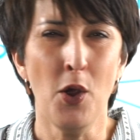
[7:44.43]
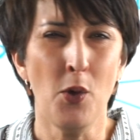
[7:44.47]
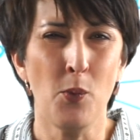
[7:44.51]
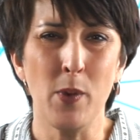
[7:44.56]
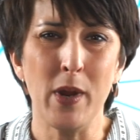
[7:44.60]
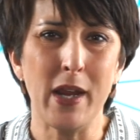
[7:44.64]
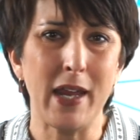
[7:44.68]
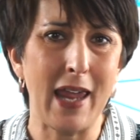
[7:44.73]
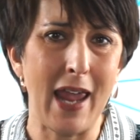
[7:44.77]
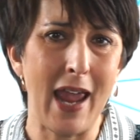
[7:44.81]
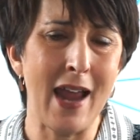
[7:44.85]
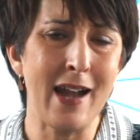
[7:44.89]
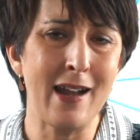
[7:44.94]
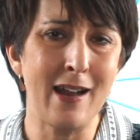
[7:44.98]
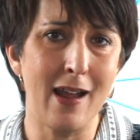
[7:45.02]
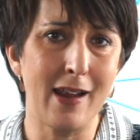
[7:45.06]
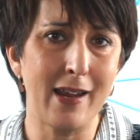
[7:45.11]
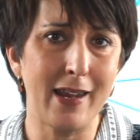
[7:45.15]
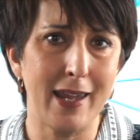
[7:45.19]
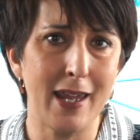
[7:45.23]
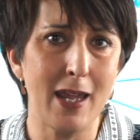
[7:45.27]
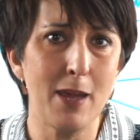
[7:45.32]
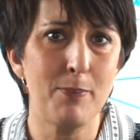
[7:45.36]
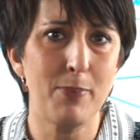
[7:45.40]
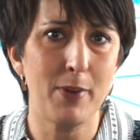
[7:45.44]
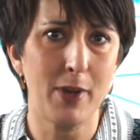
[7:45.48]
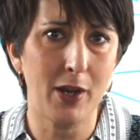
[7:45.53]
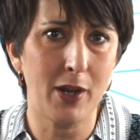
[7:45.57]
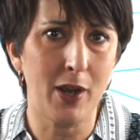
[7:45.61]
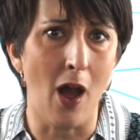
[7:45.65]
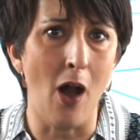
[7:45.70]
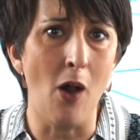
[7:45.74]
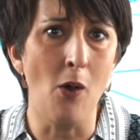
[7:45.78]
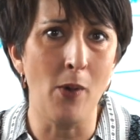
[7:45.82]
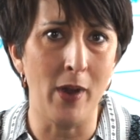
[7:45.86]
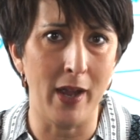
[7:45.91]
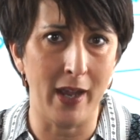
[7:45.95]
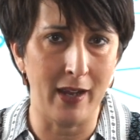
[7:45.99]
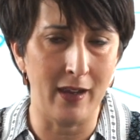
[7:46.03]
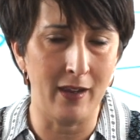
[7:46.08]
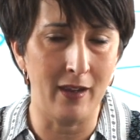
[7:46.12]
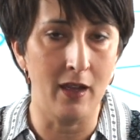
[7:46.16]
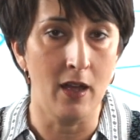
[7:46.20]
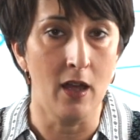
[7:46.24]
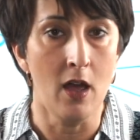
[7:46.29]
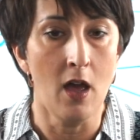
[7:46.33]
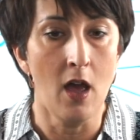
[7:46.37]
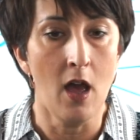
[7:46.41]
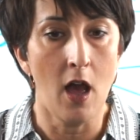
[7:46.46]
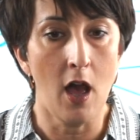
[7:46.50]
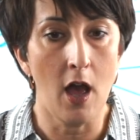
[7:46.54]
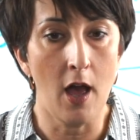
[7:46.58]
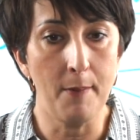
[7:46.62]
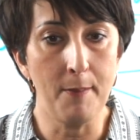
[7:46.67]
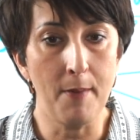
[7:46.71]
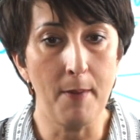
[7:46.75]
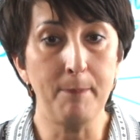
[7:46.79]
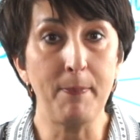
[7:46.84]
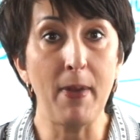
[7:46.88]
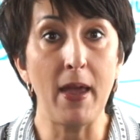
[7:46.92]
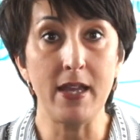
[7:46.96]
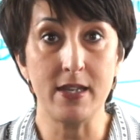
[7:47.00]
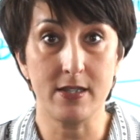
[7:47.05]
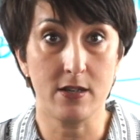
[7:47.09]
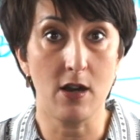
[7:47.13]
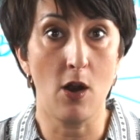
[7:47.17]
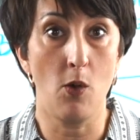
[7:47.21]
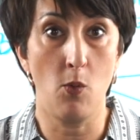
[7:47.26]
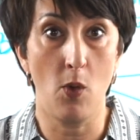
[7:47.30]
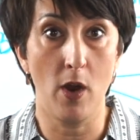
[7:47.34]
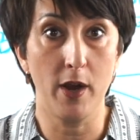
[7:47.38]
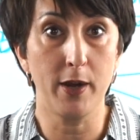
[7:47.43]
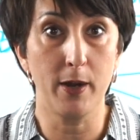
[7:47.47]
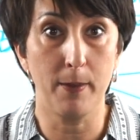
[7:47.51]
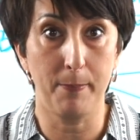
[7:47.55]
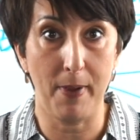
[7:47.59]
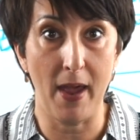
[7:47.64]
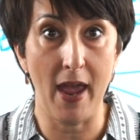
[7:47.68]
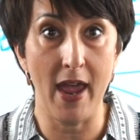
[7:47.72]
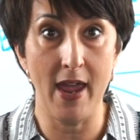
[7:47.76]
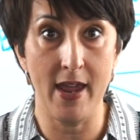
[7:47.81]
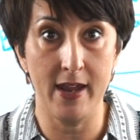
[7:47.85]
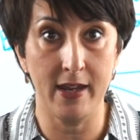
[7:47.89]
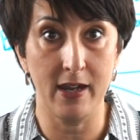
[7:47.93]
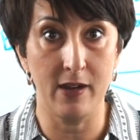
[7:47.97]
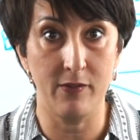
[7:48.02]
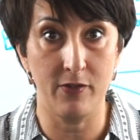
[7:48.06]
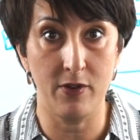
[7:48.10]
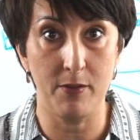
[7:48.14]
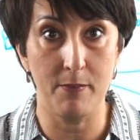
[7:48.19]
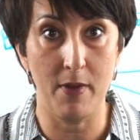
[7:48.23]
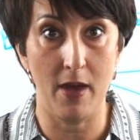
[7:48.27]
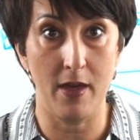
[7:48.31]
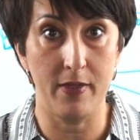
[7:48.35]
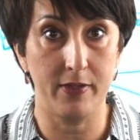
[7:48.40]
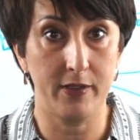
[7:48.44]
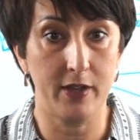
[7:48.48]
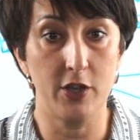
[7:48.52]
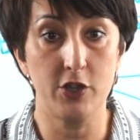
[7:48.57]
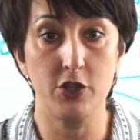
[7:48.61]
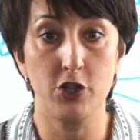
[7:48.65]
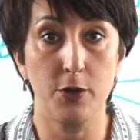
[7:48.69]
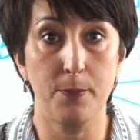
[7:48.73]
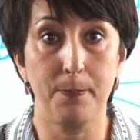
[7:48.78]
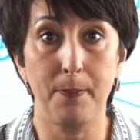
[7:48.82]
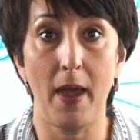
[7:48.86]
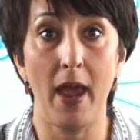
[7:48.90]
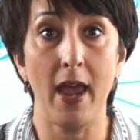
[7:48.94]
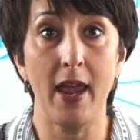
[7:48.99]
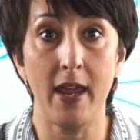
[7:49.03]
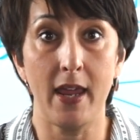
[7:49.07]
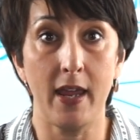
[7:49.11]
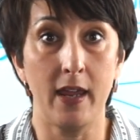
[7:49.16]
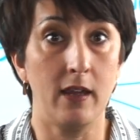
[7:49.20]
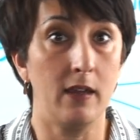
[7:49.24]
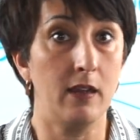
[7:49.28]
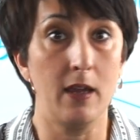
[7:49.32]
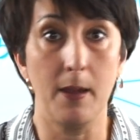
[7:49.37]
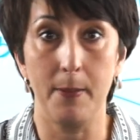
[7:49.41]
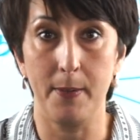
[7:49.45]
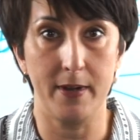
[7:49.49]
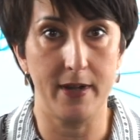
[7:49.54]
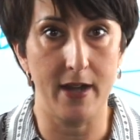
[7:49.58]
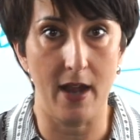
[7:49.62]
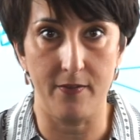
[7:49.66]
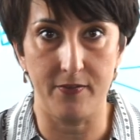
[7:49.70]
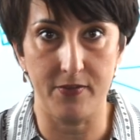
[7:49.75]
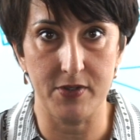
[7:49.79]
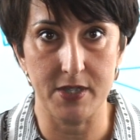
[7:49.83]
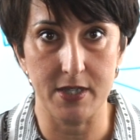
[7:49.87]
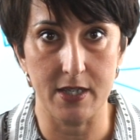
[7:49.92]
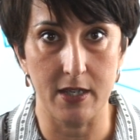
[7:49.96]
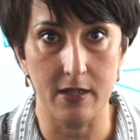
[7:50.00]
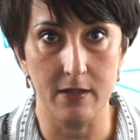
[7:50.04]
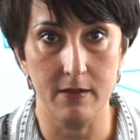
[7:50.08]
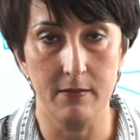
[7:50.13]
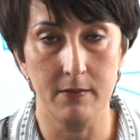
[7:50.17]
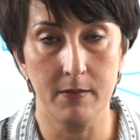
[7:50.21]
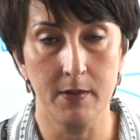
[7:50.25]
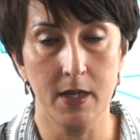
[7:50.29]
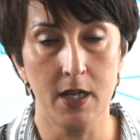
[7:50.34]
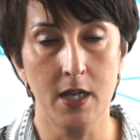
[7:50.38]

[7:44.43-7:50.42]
we cannot keep it going um, based on what you're paying every month, because you're paying in the deficit.